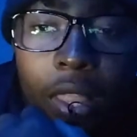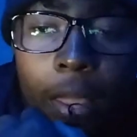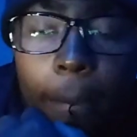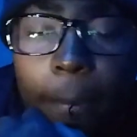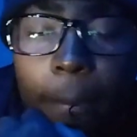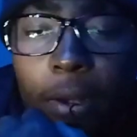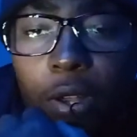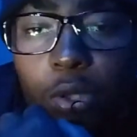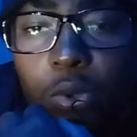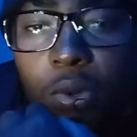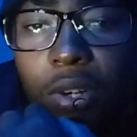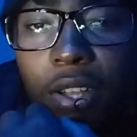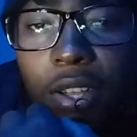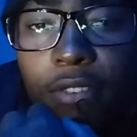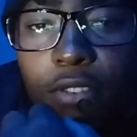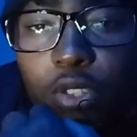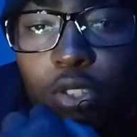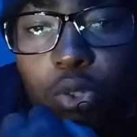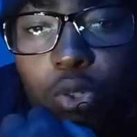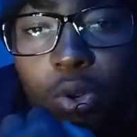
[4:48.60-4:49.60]
But I don't
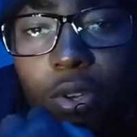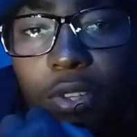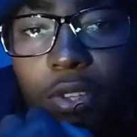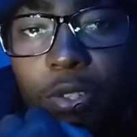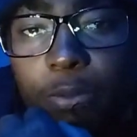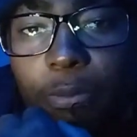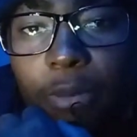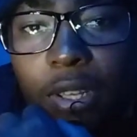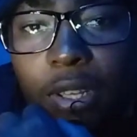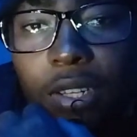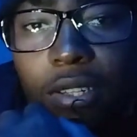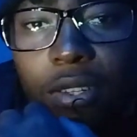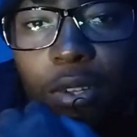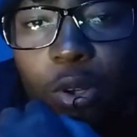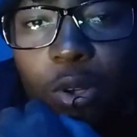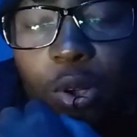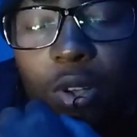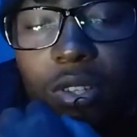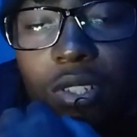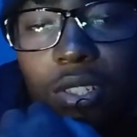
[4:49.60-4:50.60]
have a choice, man,
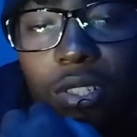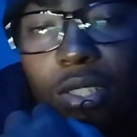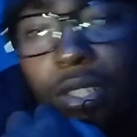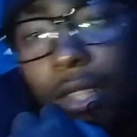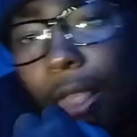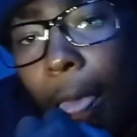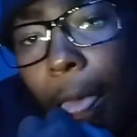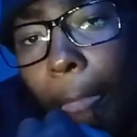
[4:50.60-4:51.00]
because